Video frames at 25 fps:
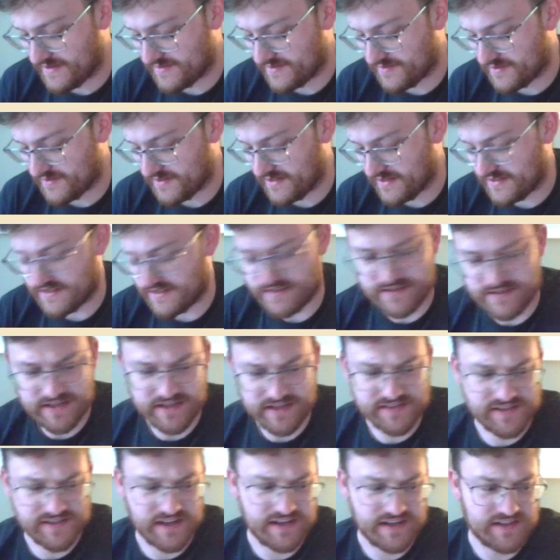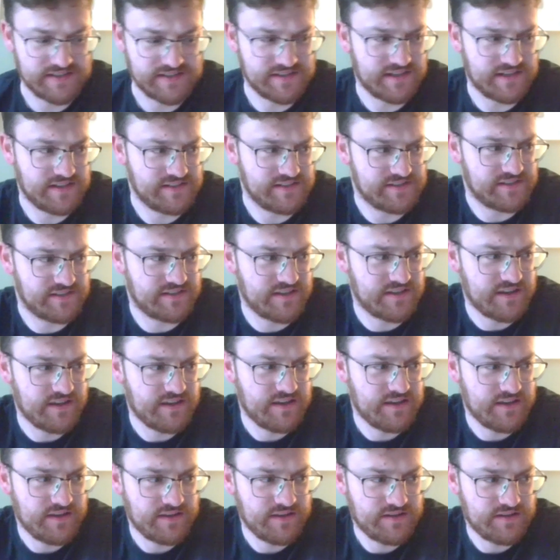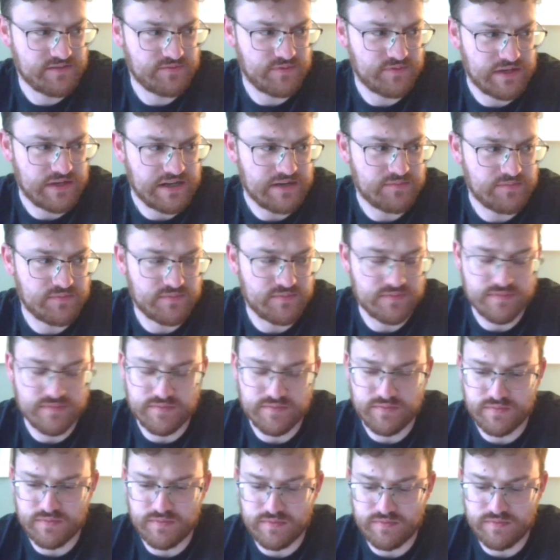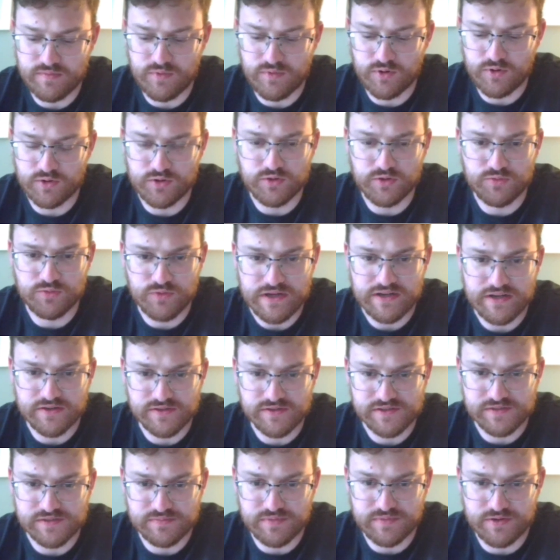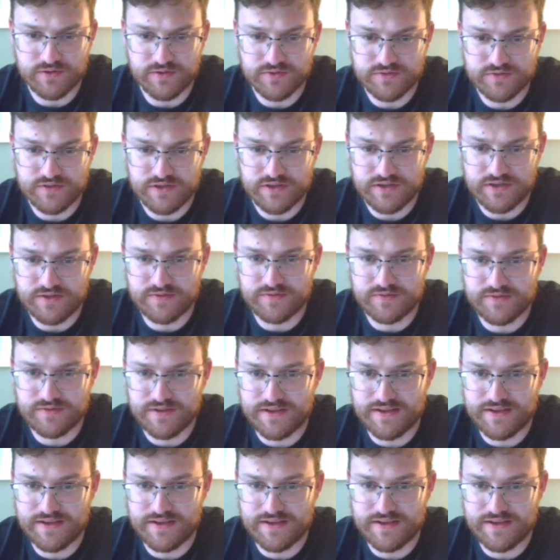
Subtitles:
That's what I think T.S. Eliot said. He's like, we need more good readers in poetry, you know.